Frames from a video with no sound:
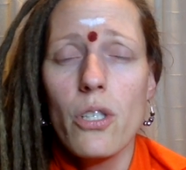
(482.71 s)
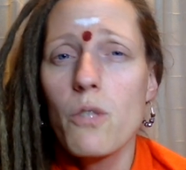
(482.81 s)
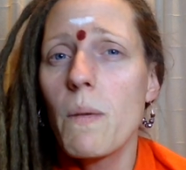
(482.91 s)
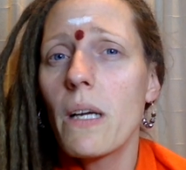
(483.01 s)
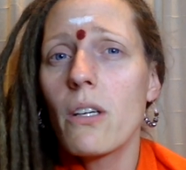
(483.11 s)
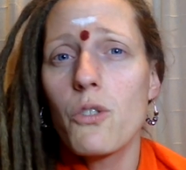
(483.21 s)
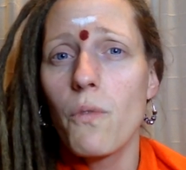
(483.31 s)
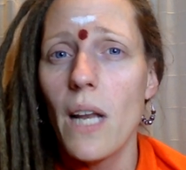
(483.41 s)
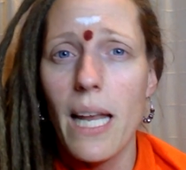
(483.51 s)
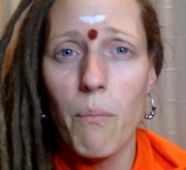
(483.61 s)
just because
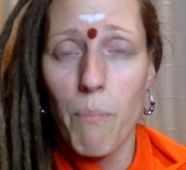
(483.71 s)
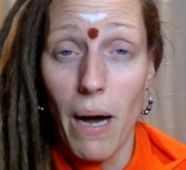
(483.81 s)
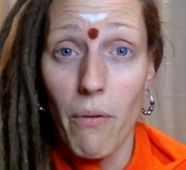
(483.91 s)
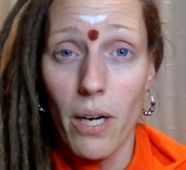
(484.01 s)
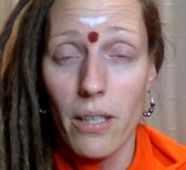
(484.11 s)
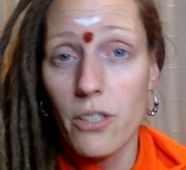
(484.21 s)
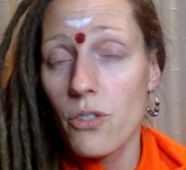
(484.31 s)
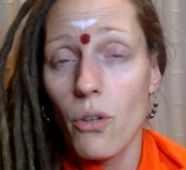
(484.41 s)
feeling powerless,